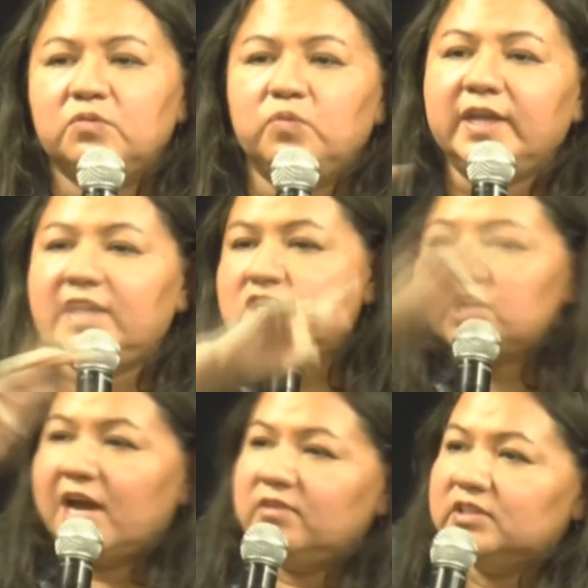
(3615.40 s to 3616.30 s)
when they
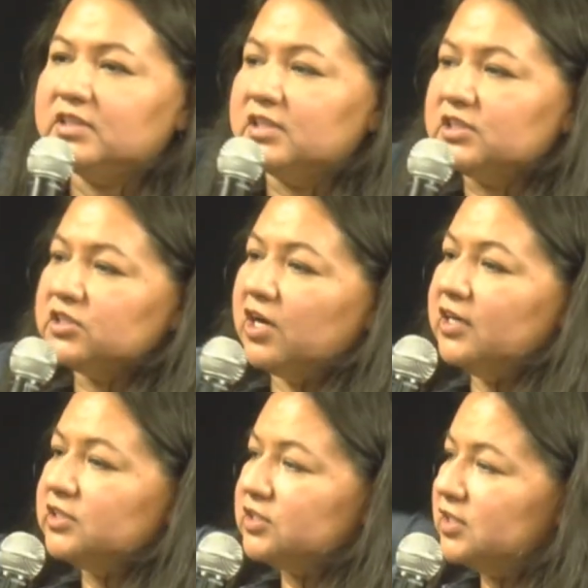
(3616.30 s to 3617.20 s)
travel to the
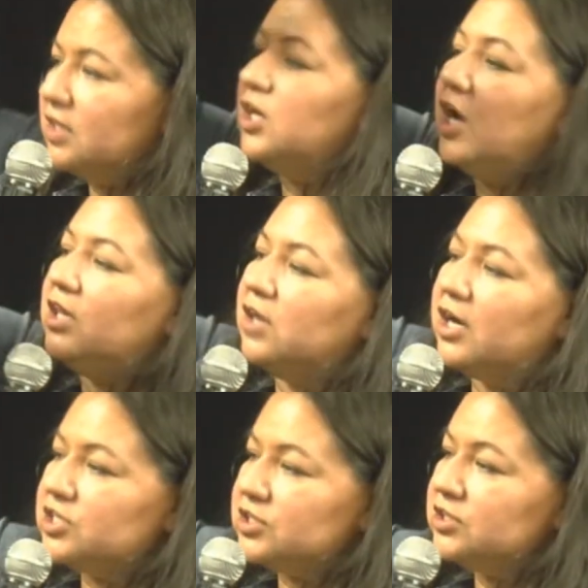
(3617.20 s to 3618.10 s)
stars, to the law
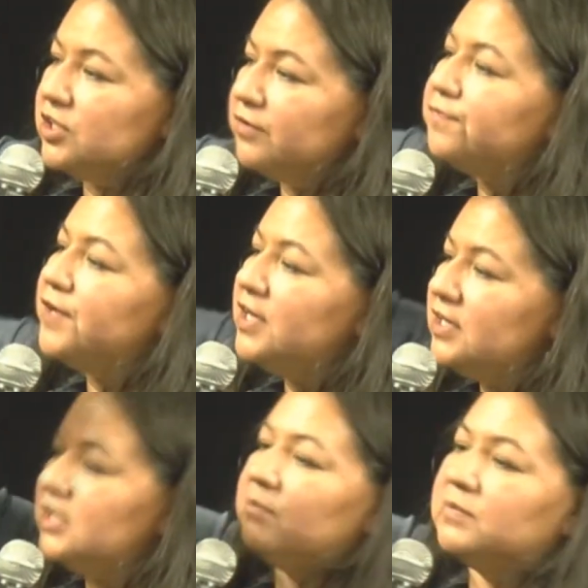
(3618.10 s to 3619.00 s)
lodges. You're
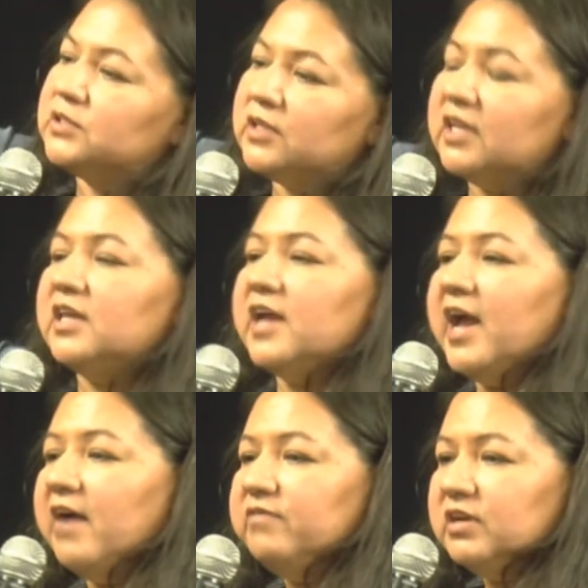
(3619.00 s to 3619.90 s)
feeding them so that they
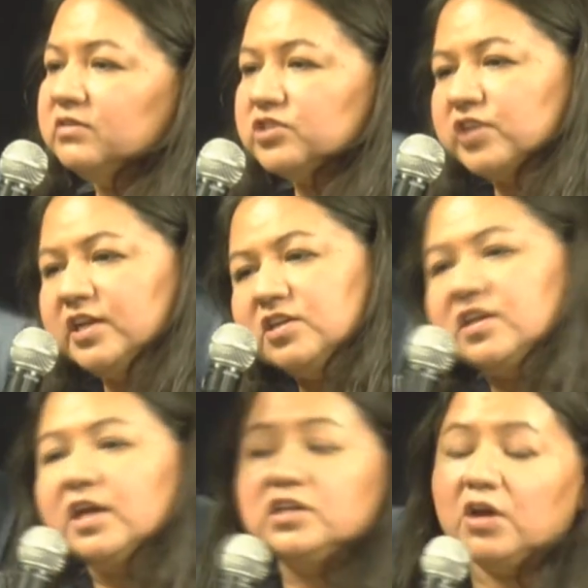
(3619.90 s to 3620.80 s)
have enough strength to
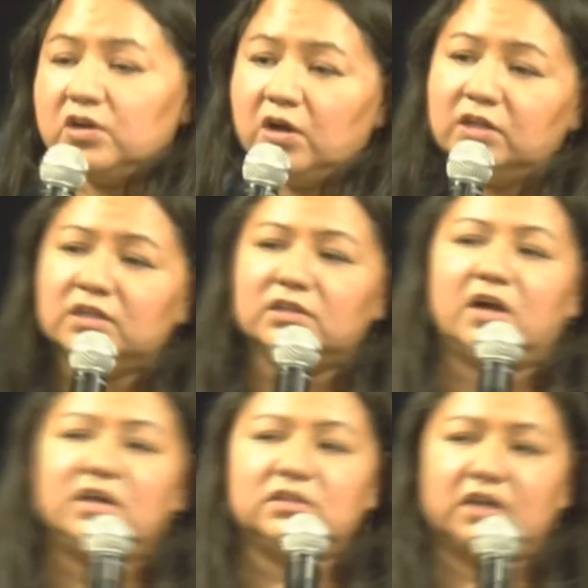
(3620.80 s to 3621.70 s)
get to all the
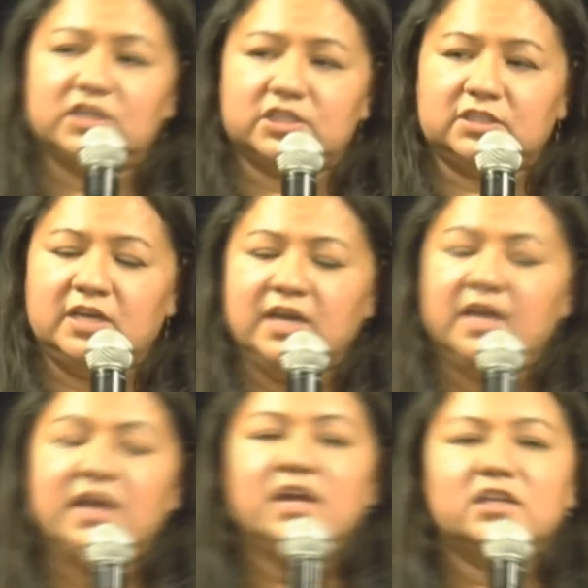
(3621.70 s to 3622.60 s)
law lodges.
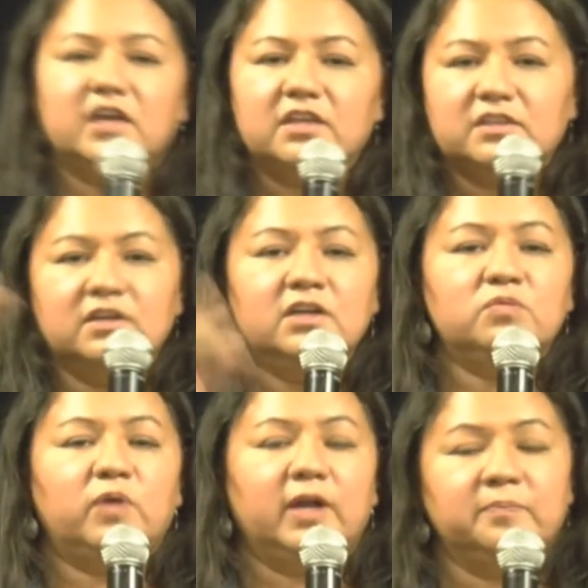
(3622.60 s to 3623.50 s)
The
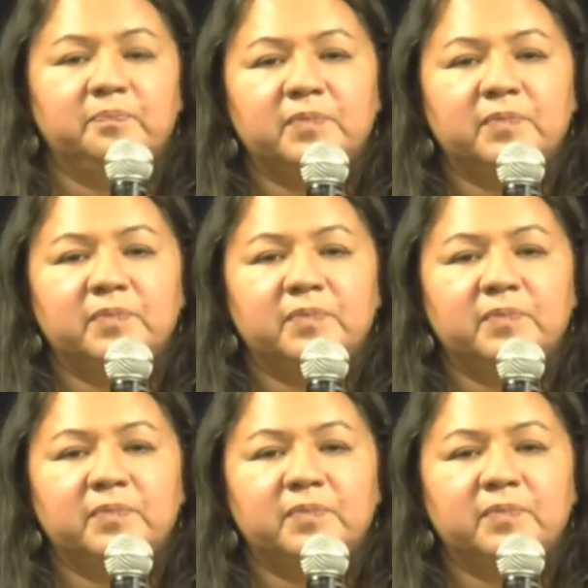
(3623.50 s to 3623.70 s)
third one,